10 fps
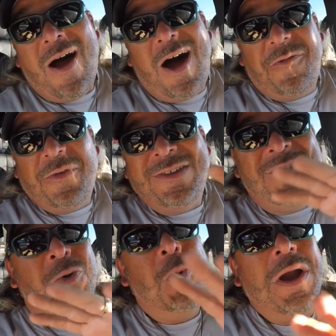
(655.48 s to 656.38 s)
I offered
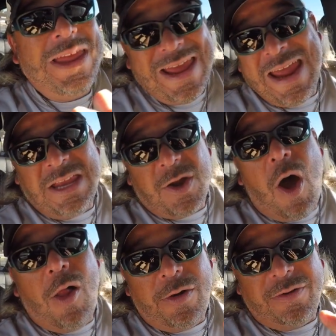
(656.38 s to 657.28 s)

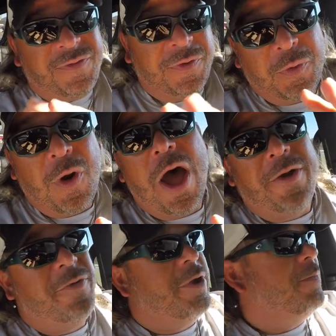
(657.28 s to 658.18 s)
$28 for the rod
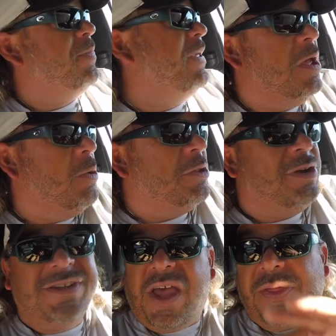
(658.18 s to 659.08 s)
and reel. Well, it
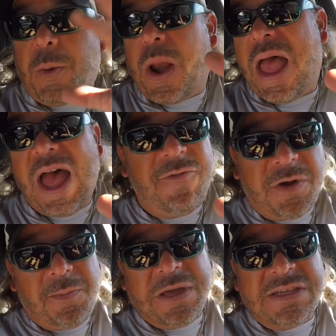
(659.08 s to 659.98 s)
turns out they were
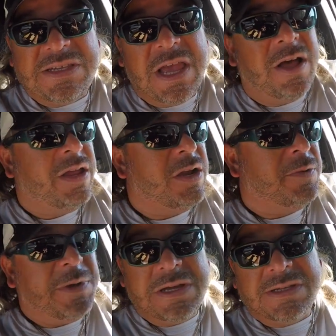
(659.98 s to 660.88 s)
having a big sale
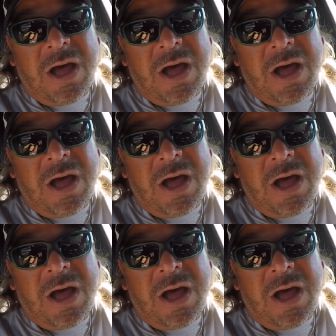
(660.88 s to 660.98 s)
here because the